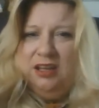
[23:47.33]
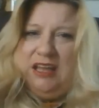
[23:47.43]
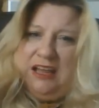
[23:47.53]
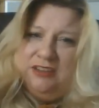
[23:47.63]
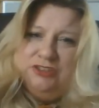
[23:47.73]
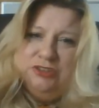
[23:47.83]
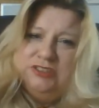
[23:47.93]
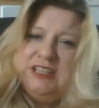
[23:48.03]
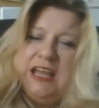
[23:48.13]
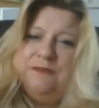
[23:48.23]
How does your
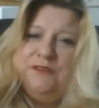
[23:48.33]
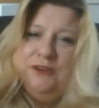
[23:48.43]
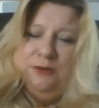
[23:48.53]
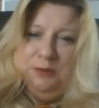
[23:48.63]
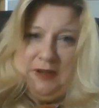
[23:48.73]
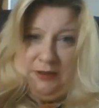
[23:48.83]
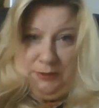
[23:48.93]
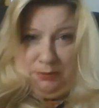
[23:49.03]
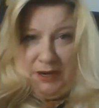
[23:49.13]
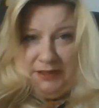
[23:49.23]
staff feel about your
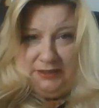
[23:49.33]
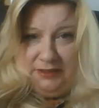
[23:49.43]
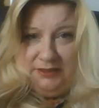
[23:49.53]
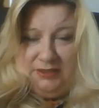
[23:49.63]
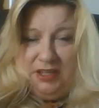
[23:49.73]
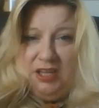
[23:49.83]
practice?